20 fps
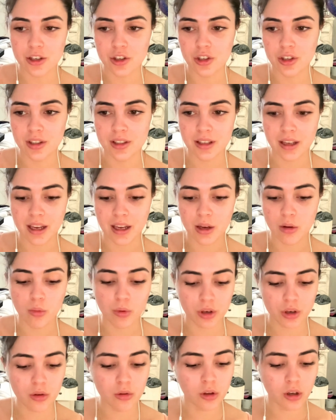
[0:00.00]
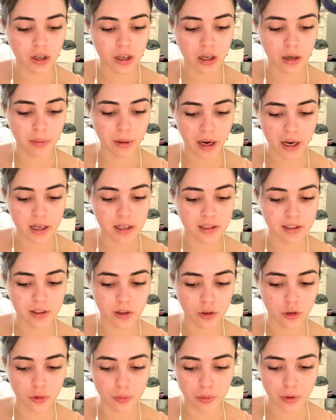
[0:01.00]
it's just like, when you look up how to sell
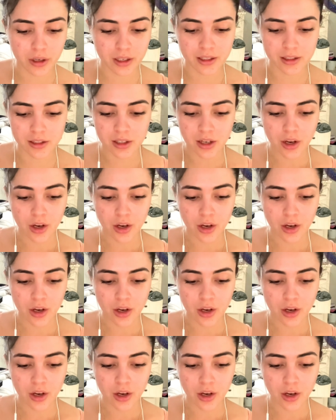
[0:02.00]
your prints,